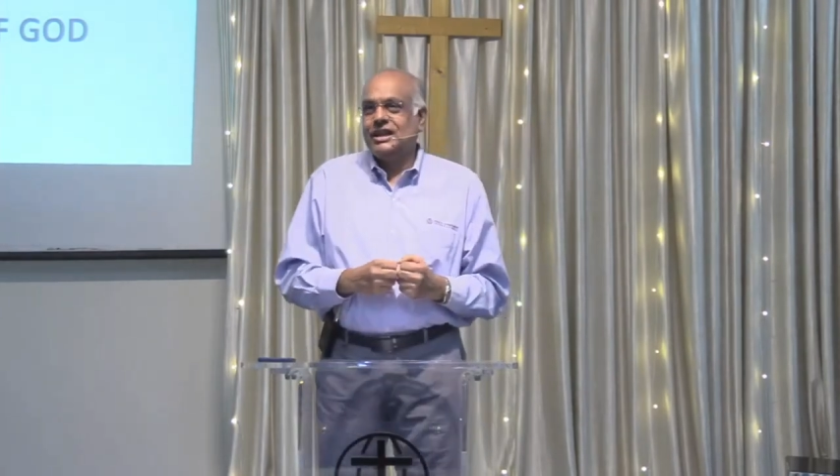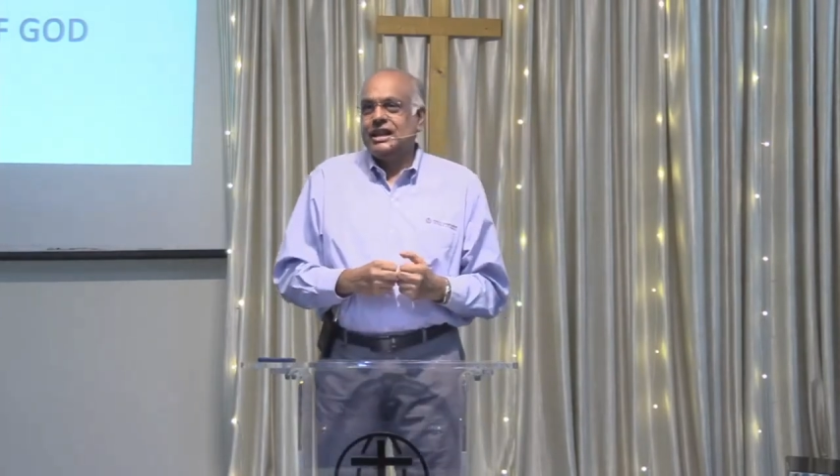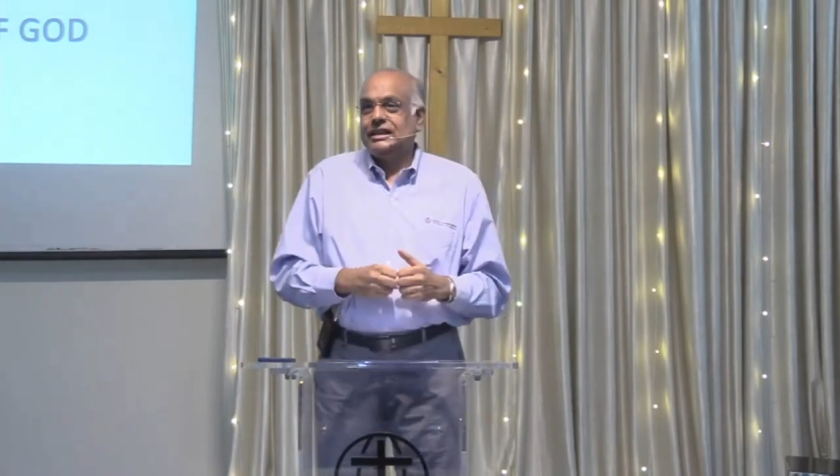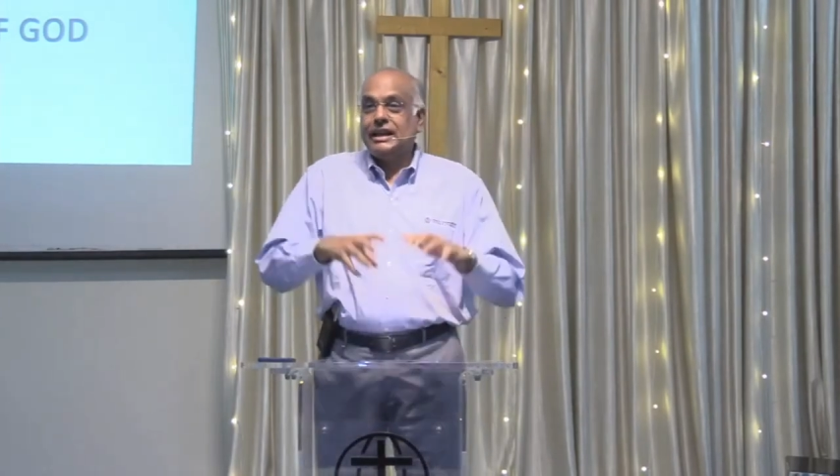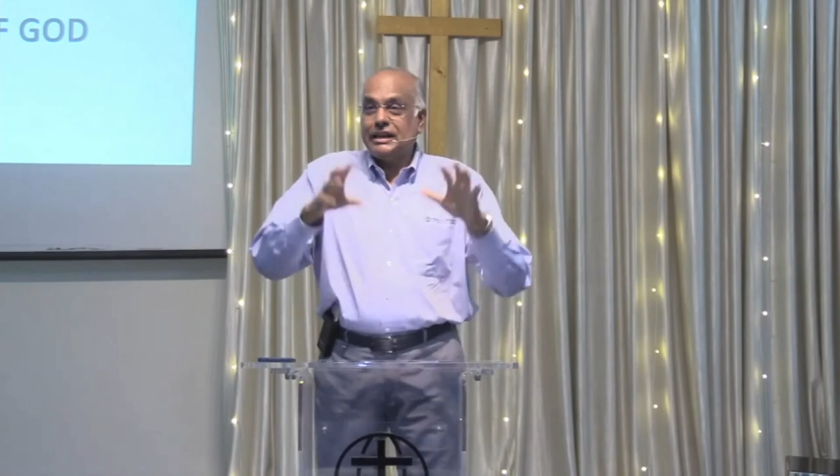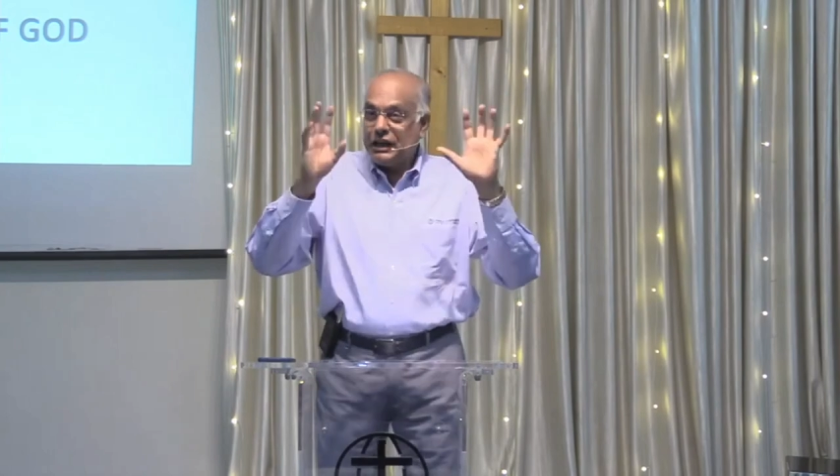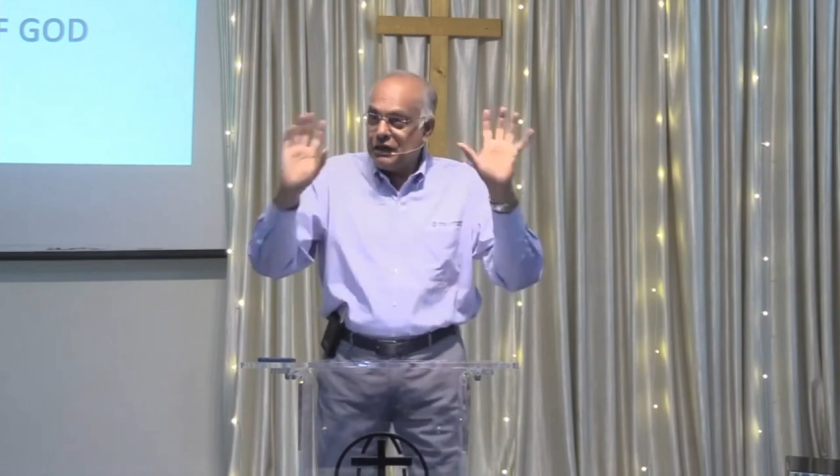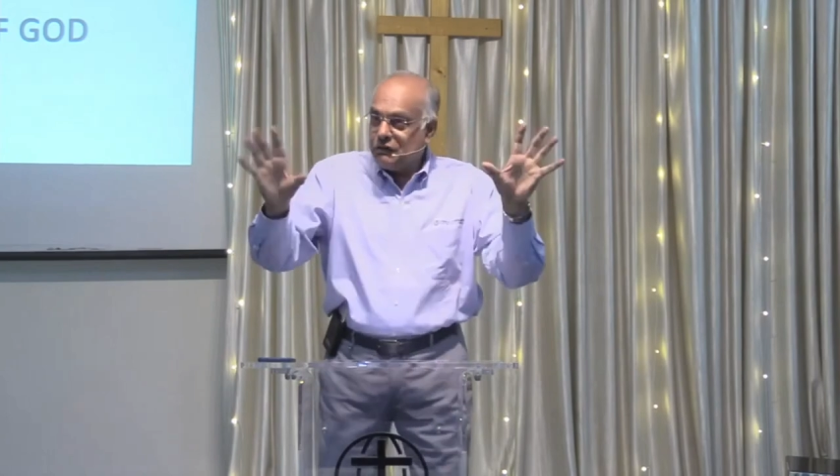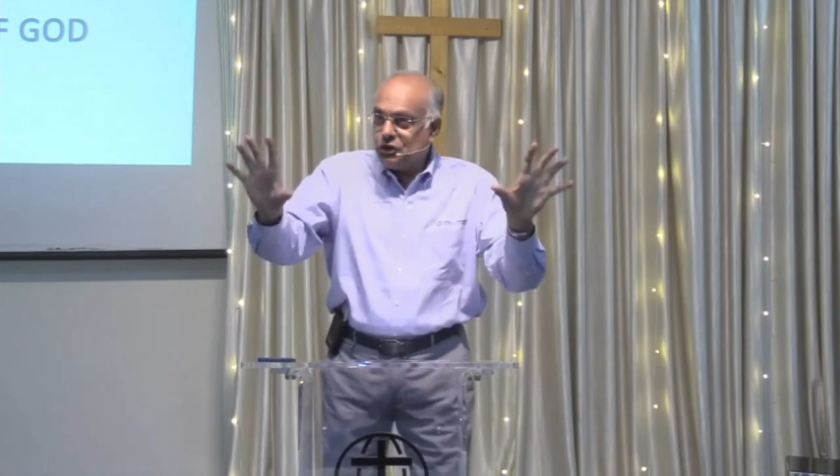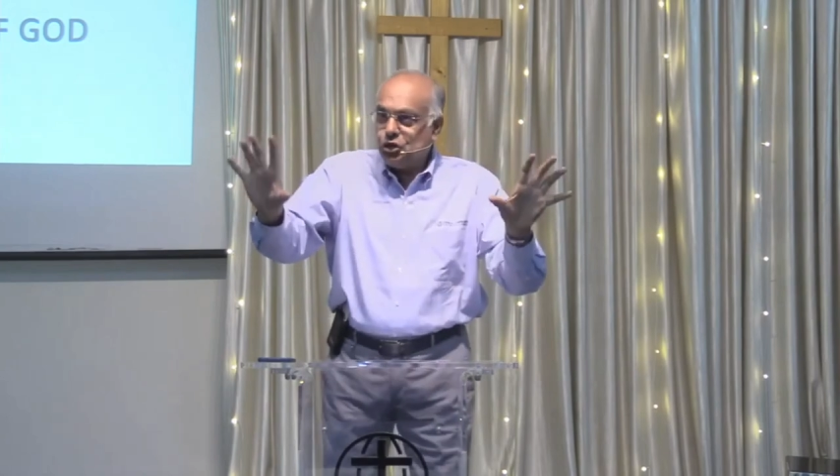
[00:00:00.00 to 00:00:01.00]
that
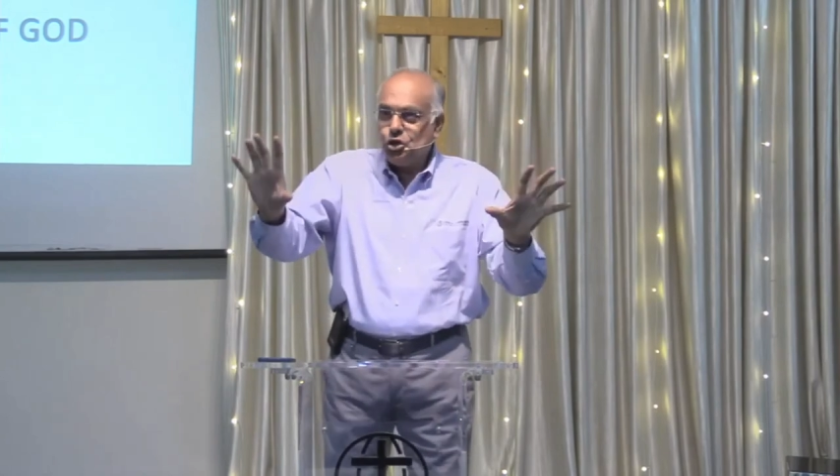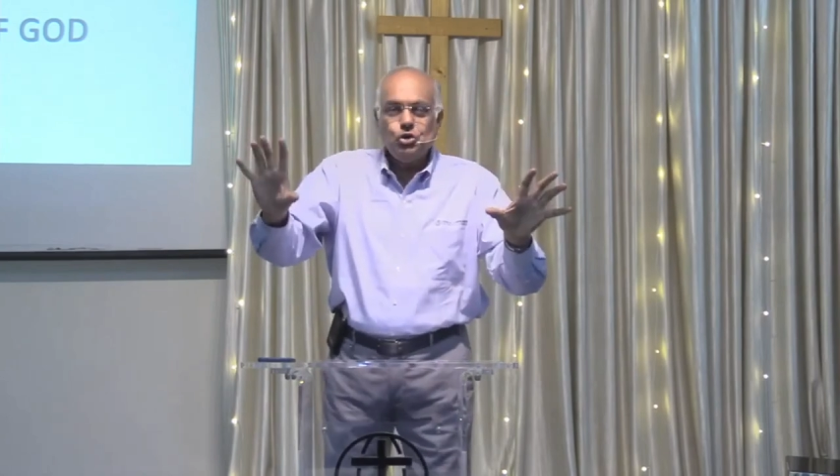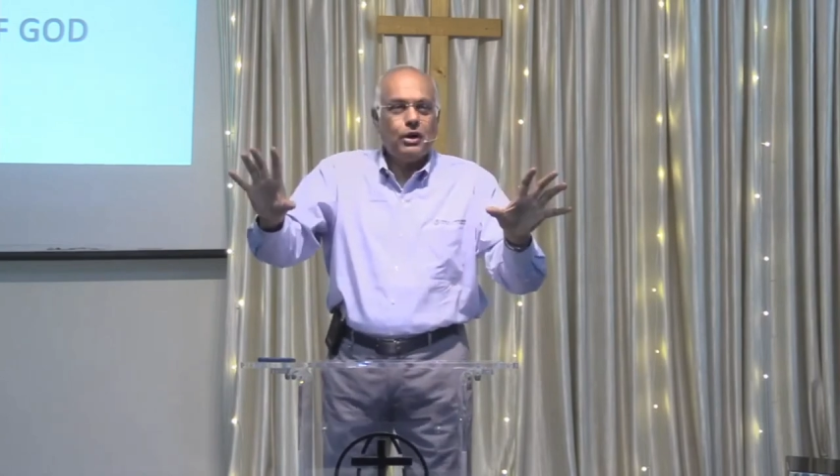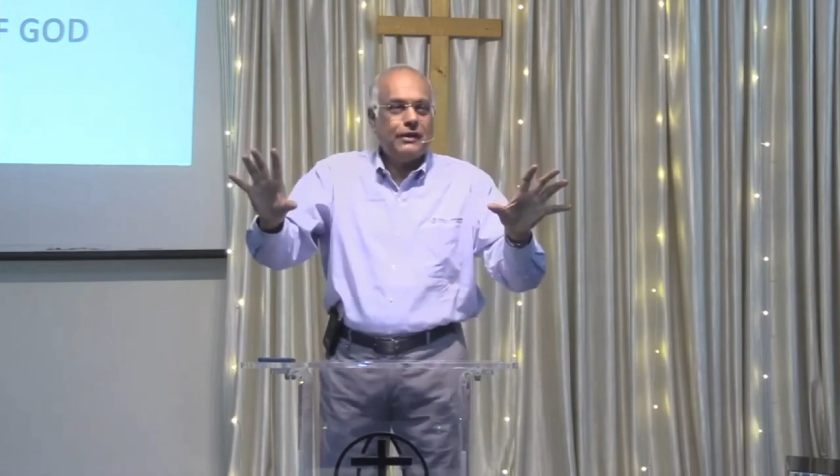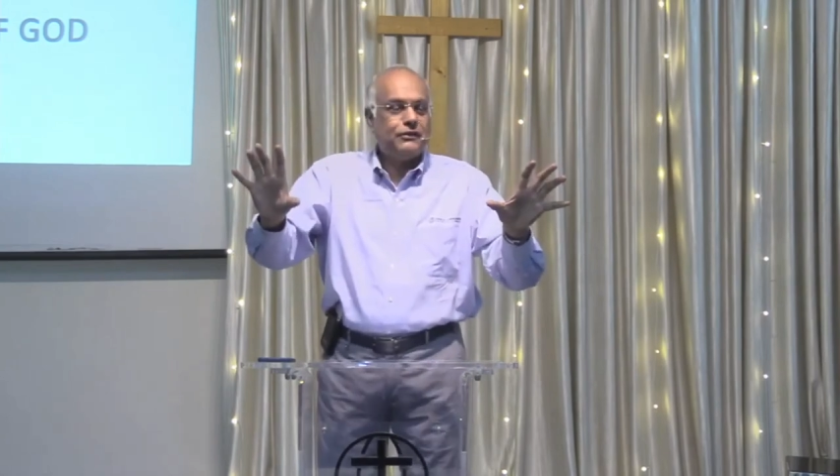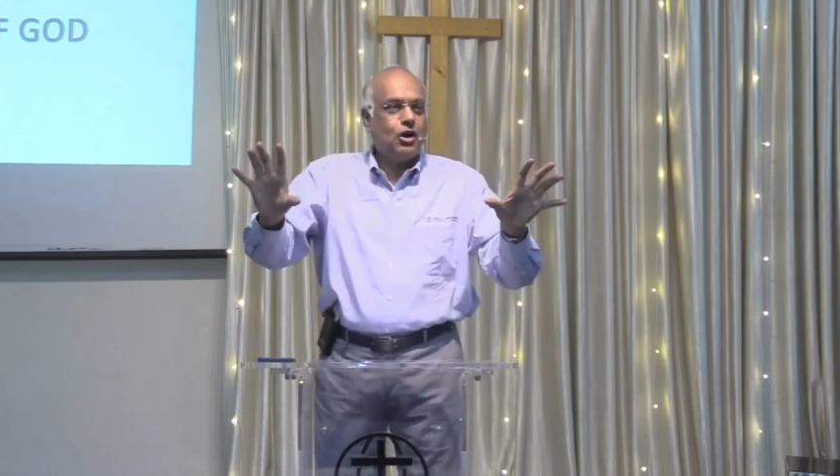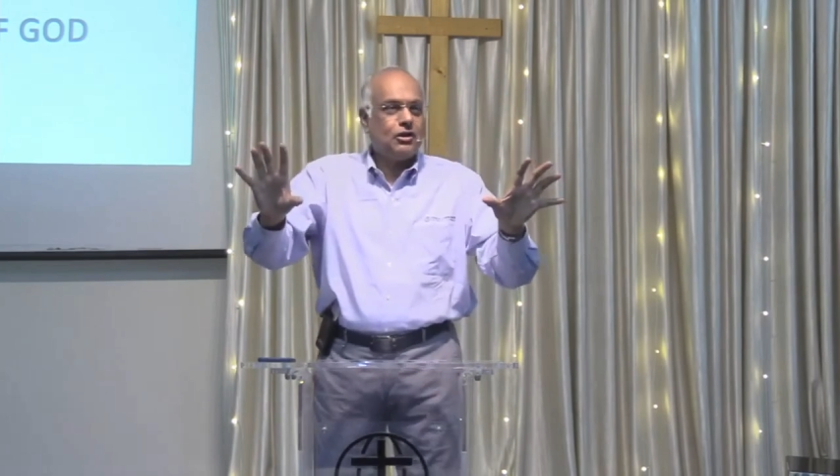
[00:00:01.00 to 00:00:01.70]
even though you have not